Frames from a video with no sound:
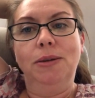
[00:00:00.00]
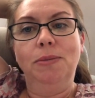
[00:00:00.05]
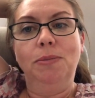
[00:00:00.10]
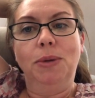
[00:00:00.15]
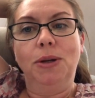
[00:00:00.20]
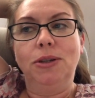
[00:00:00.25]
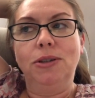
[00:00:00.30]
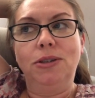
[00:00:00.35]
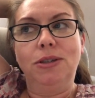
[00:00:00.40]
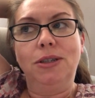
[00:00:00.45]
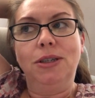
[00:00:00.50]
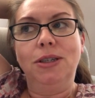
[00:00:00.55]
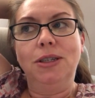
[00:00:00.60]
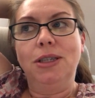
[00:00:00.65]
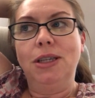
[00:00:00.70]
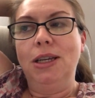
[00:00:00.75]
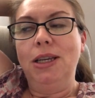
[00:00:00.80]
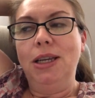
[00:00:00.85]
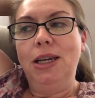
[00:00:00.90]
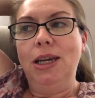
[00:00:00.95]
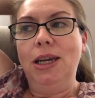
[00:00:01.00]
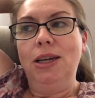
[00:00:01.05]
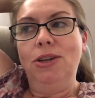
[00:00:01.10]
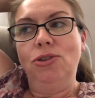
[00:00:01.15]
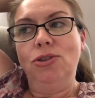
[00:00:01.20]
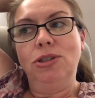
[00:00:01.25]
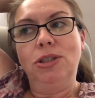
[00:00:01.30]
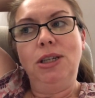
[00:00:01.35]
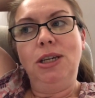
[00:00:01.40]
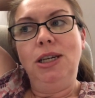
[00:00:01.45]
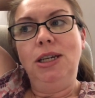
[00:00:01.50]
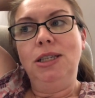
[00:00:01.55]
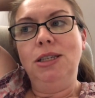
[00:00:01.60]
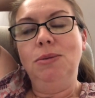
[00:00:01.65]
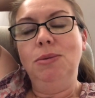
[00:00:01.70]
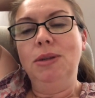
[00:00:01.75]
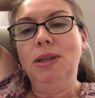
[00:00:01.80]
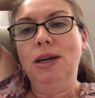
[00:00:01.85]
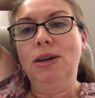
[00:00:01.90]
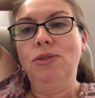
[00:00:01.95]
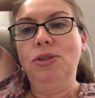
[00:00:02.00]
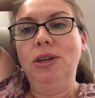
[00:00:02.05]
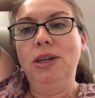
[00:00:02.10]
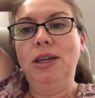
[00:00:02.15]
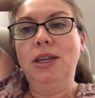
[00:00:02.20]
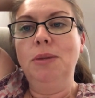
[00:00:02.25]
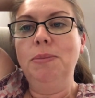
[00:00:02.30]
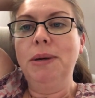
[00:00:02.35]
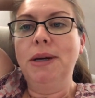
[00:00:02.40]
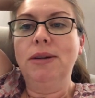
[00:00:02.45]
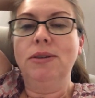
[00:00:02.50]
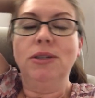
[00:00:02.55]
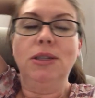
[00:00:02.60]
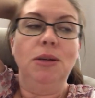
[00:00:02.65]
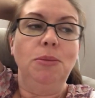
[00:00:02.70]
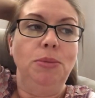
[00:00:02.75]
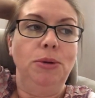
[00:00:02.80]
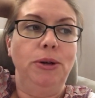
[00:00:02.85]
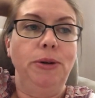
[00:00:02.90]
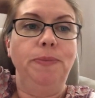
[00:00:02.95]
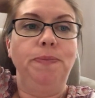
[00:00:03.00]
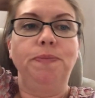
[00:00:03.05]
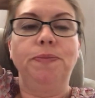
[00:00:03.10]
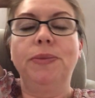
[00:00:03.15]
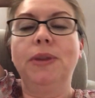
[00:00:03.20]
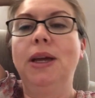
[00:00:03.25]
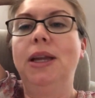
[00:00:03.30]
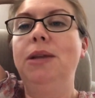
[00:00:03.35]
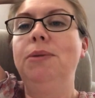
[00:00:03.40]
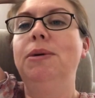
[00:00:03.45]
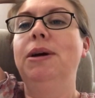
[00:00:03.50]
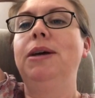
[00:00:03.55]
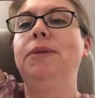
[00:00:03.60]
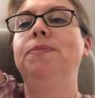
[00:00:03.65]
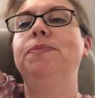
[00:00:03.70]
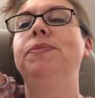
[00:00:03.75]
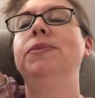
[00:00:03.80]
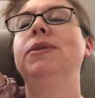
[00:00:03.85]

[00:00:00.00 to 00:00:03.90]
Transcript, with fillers: monster sitting here just eating without thinking about it. But anyway,